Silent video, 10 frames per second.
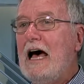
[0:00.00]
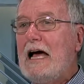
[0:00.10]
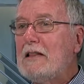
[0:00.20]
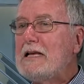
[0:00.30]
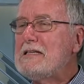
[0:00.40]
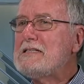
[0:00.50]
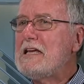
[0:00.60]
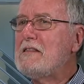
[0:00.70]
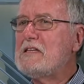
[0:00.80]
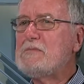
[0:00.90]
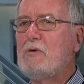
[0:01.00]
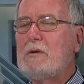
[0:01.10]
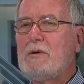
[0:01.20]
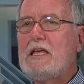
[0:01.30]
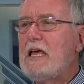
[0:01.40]
I like to say this
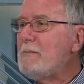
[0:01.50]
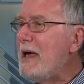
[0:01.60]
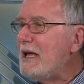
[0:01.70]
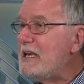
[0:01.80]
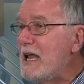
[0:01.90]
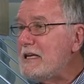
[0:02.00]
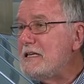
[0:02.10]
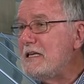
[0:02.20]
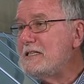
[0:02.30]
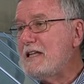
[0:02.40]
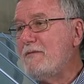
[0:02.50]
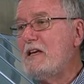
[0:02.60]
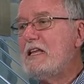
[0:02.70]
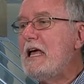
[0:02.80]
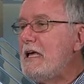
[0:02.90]
book began back in nineteen
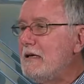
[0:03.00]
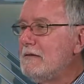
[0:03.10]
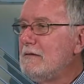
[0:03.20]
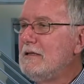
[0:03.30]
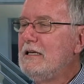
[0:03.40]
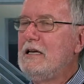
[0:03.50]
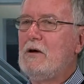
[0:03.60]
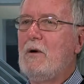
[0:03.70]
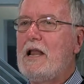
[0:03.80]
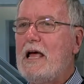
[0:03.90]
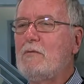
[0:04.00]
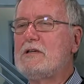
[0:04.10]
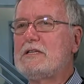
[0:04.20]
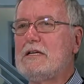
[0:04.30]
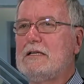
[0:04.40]
seventy-eight when I
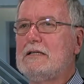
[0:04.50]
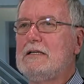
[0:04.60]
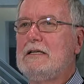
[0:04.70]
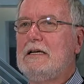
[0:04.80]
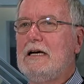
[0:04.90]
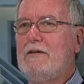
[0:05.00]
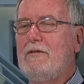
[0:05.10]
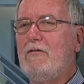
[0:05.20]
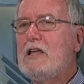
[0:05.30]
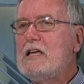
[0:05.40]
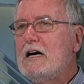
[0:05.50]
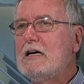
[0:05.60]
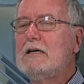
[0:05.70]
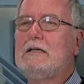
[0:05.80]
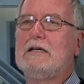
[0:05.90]
was a, a very
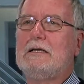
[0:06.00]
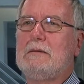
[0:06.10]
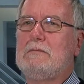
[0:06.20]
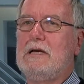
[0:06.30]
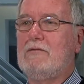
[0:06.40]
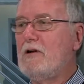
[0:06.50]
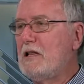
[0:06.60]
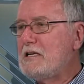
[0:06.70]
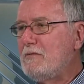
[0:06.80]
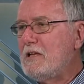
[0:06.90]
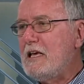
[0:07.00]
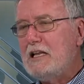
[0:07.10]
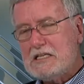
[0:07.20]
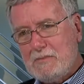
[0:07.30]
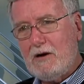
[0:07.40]
young um, and relatively
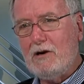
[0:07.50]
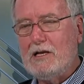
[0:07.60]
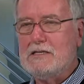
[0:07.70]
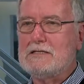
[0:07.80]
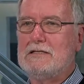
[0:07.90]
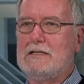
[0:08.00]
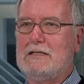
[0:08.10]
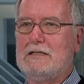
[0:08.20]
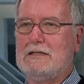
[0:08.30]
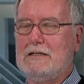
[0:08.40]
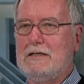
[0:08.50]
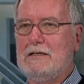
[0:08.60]
inexperienced, uh,